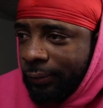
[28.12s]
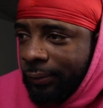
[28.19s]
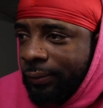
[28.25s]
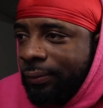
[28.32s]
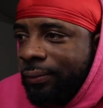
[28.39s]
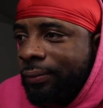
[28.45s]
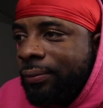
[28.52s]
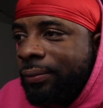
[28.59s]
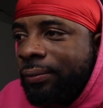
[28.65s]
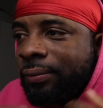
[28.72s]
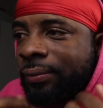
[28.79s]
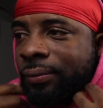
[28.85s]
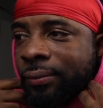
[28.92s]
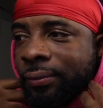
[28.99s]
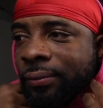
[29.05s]

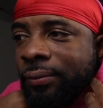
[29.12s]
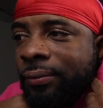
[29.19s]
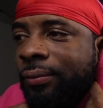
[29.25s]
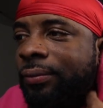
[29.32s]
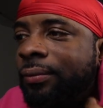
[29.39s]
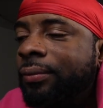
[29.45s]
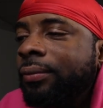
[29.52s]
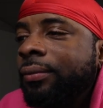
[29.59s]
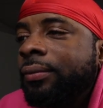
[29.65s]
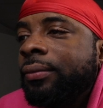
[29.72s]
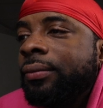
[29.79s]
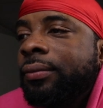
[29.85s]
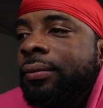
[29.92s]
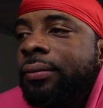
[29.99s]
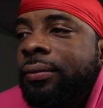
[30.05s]

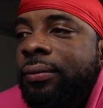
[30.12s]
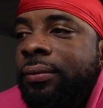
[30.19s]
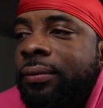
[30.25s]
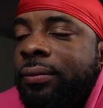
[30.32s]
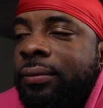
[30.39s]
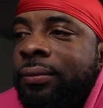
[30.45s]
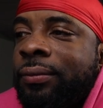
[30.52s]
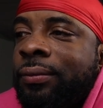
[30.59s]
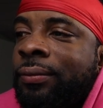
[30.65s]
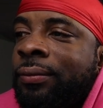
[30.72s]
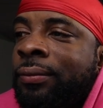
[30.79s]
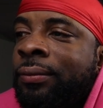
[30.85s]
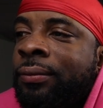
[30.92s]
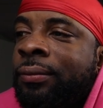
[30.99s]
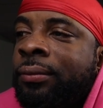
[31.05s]

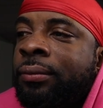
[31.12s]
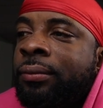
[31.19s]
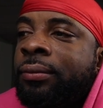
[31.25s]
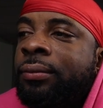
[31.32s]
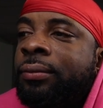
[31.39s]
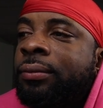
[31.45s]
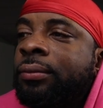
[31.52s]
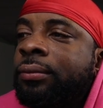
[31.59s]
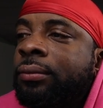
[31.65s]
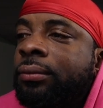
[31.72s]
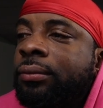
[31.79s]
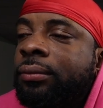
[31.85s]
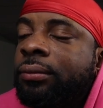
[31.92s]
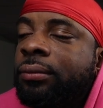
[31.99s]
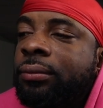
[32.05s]

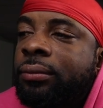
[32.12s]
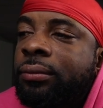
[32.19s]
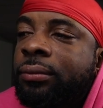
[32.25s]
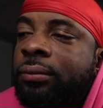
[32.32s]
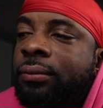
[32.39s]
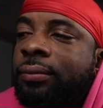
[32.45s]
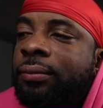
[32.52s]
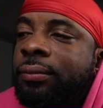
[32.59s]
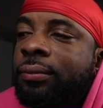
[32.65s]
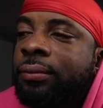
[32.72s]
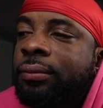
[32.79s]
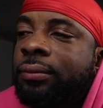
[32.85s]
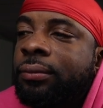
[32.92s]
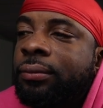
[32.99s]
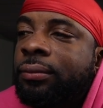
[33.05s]

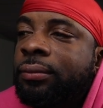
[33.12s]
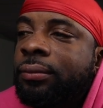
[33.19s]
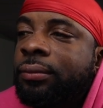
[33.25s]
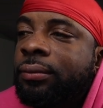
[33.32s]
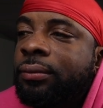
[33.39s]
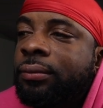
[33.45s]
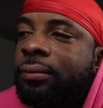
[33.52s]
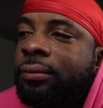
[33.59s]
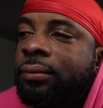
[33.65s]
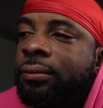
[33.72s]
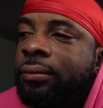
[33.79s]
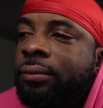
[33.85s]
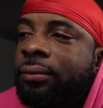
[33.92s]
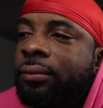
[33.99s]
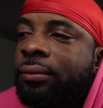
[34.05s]

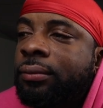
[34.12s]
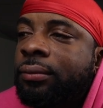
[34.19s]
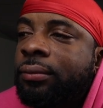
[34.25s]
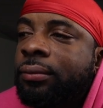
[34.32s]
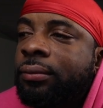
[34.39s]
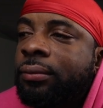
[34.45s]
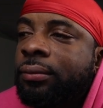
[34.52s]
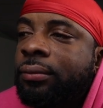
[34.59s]
This person isn't speaking.